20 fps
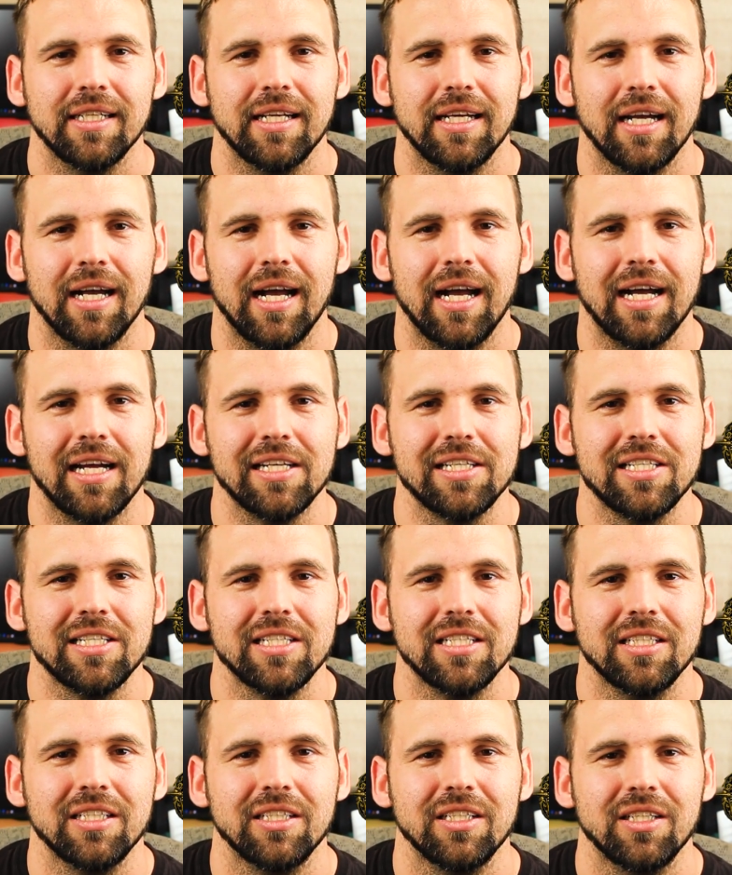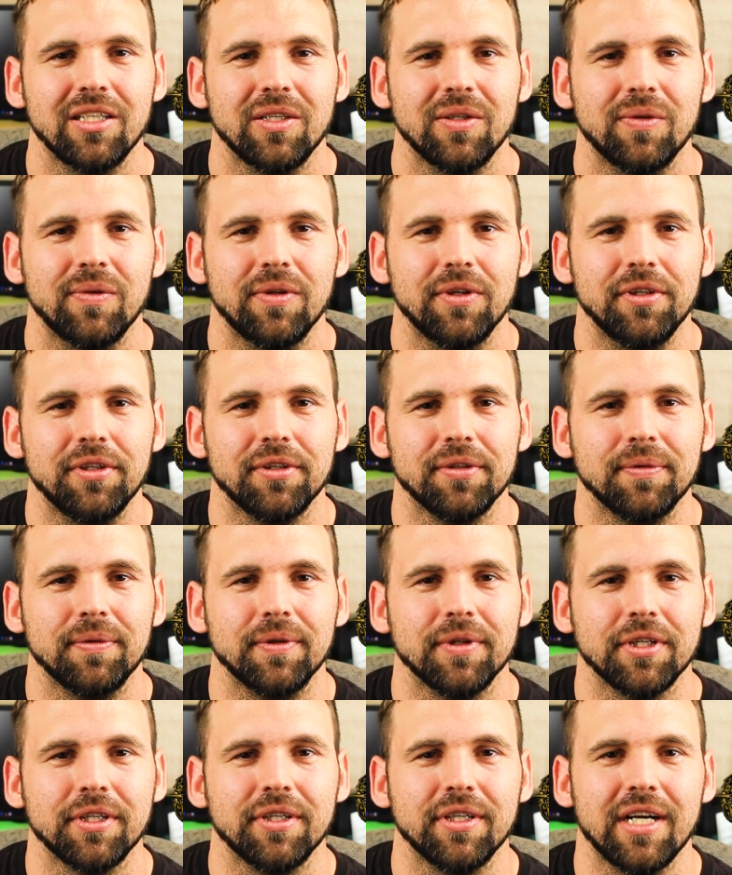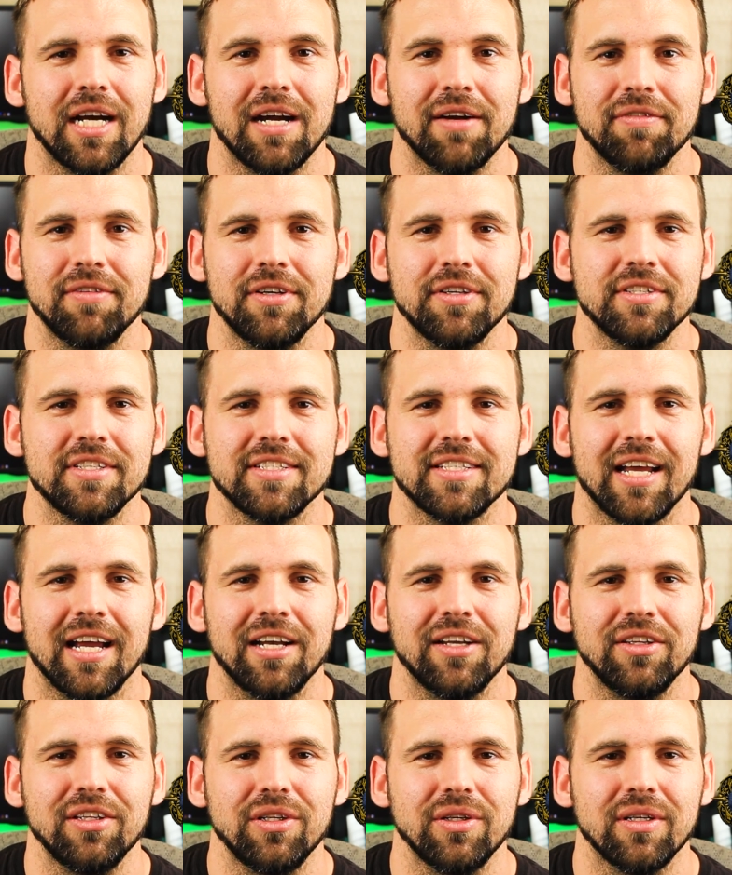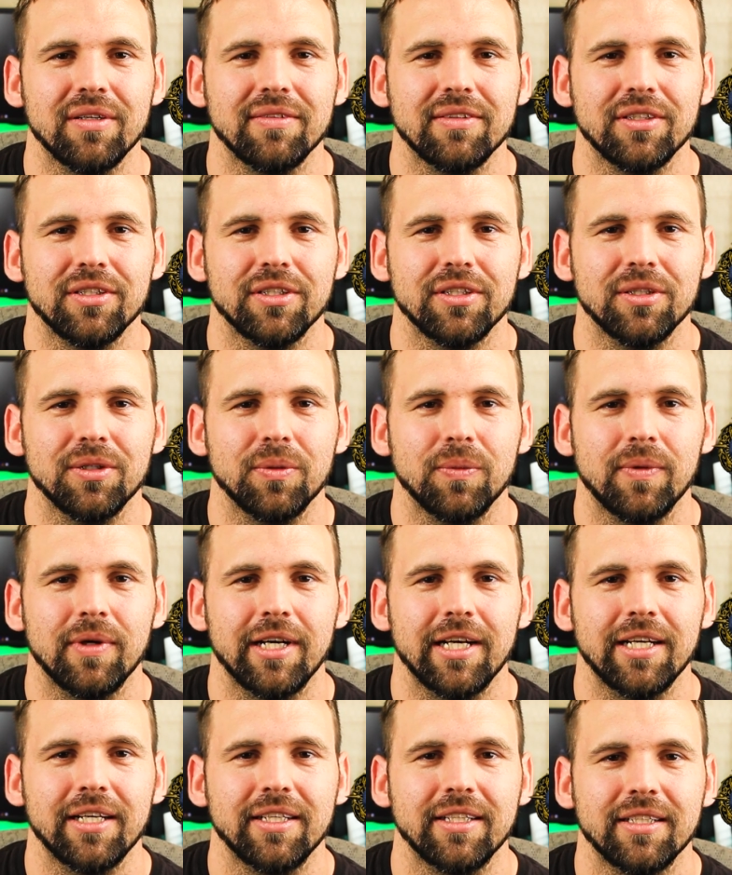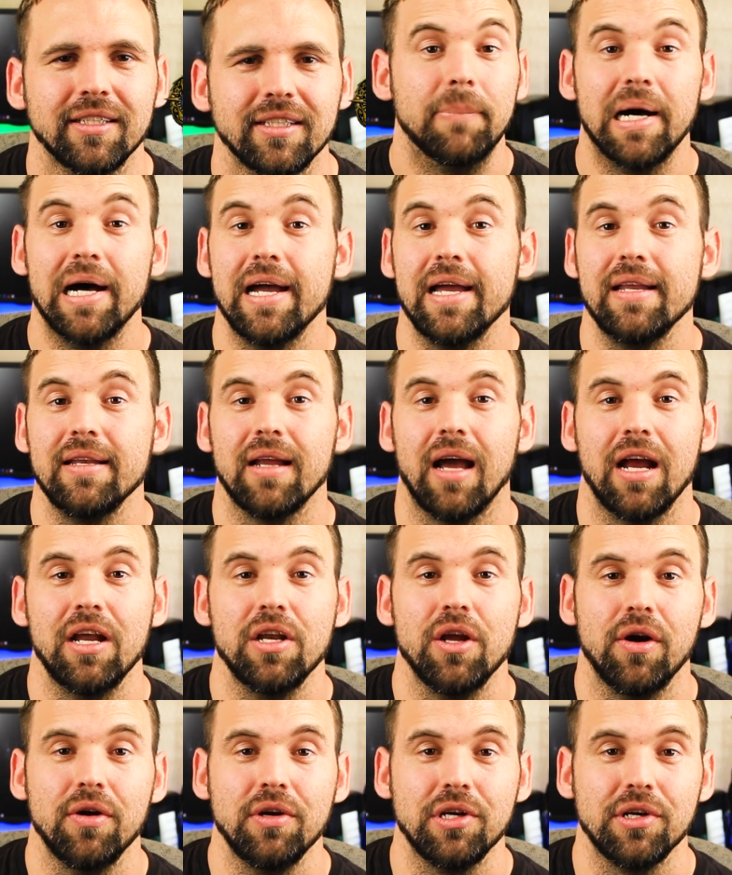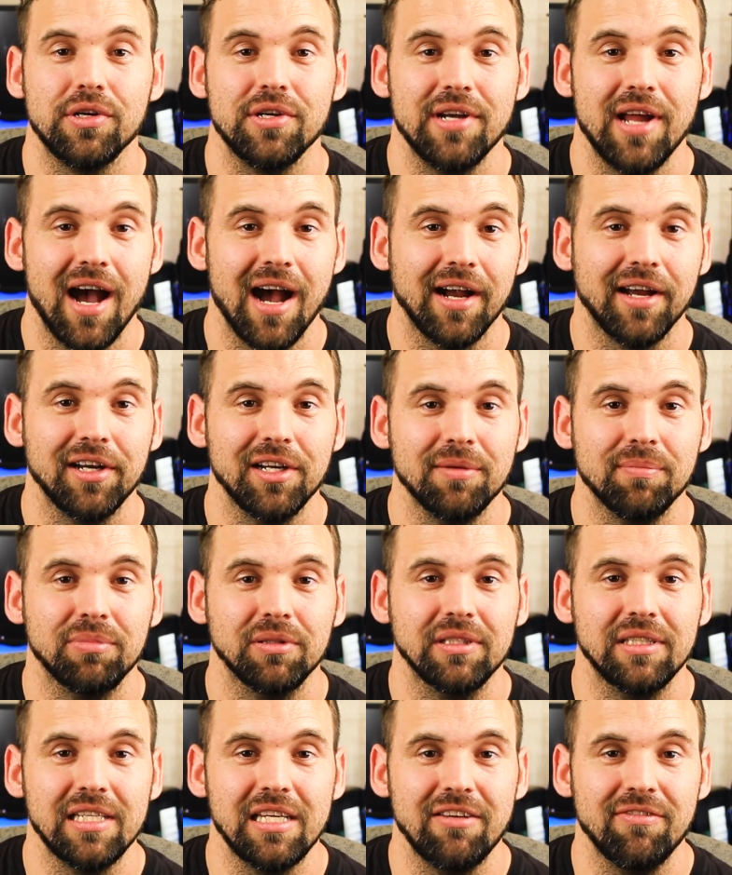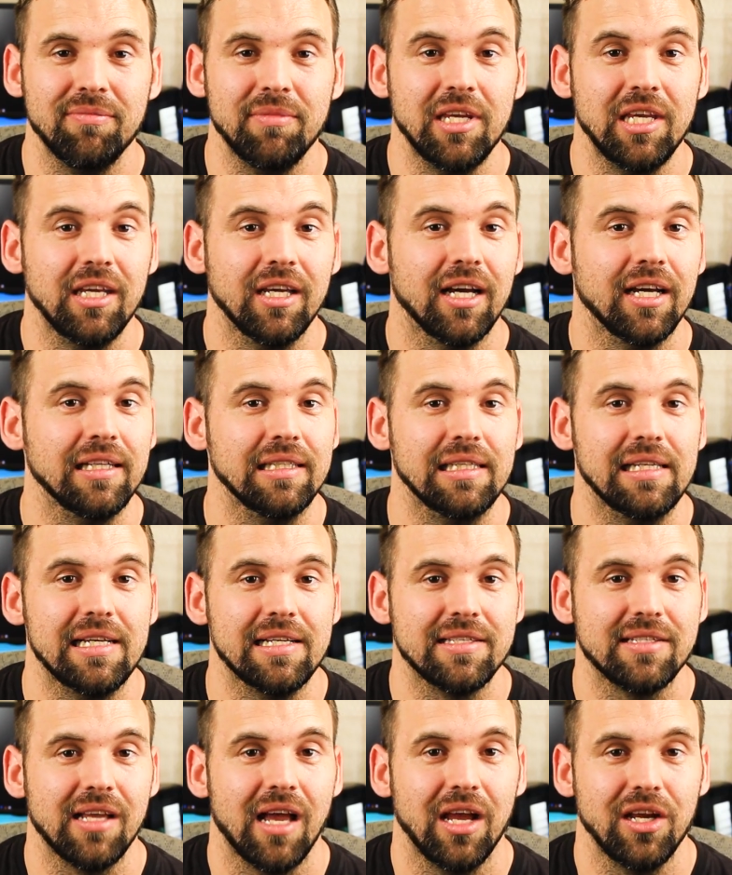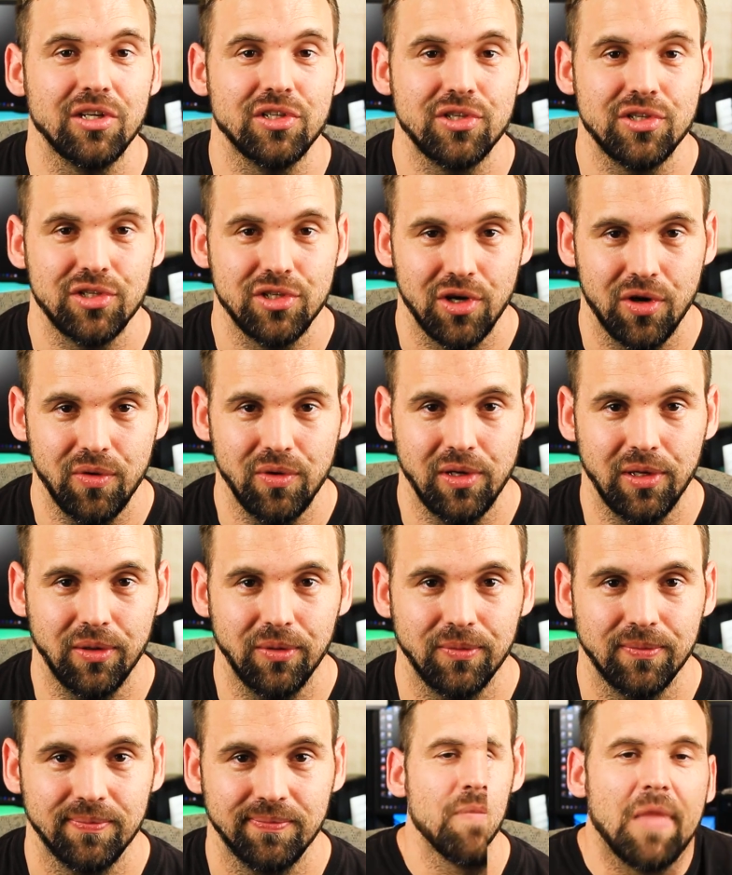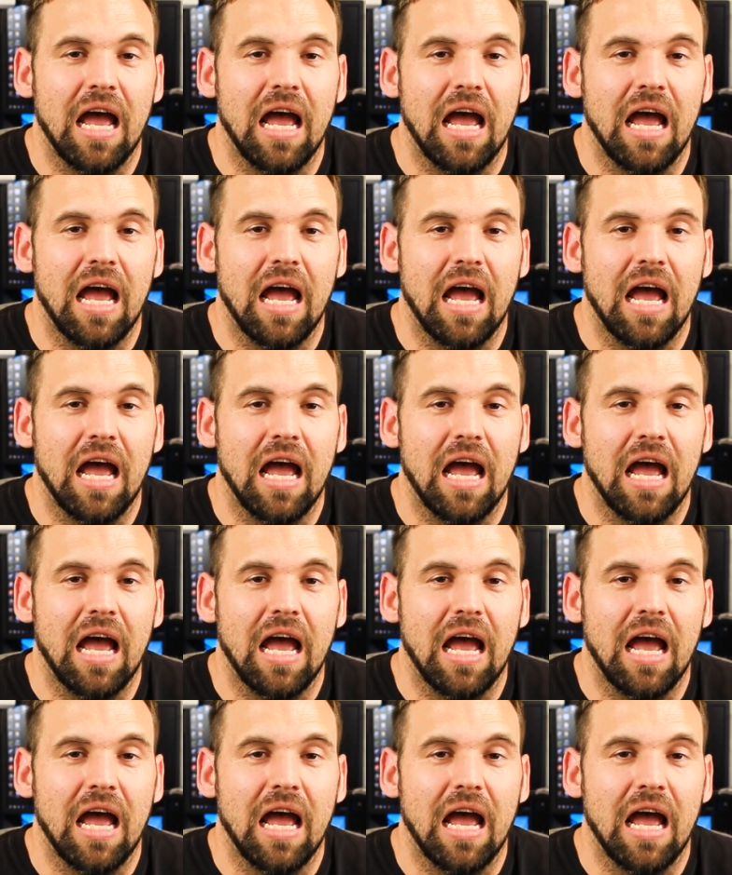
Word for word: Gosh, World of Warcraft. There's a title you haven't heard in a while but I know you're not gonna believe me unless I show you.